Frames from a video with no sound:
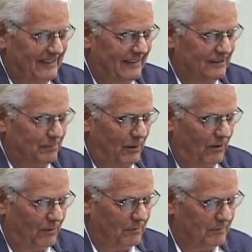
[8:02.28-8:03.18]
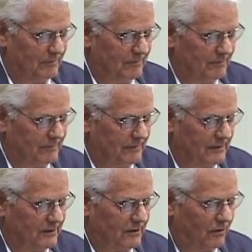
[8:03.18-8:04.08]
This poem
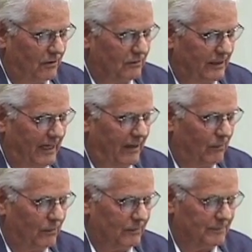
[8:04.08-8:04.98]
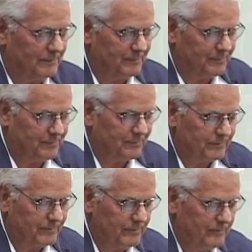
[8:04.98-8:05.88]
is called Owl.
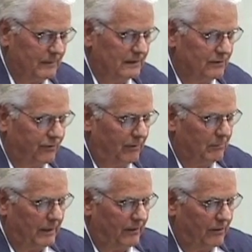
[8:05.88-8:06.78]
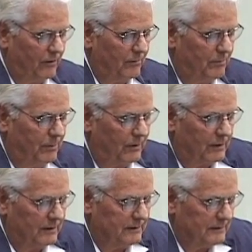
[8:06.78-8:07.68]
It's from my third book,
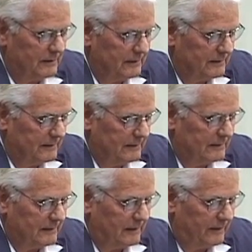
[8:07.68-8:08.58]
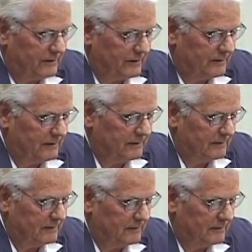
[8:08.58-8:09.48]
Legend.
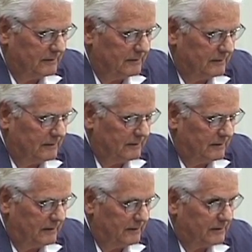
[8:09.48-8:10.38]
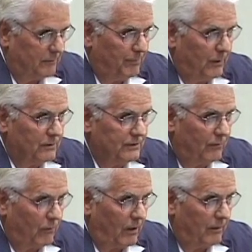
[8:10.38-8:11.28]
It's composed
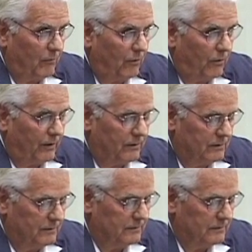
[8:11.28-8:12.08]
in rhyme royal,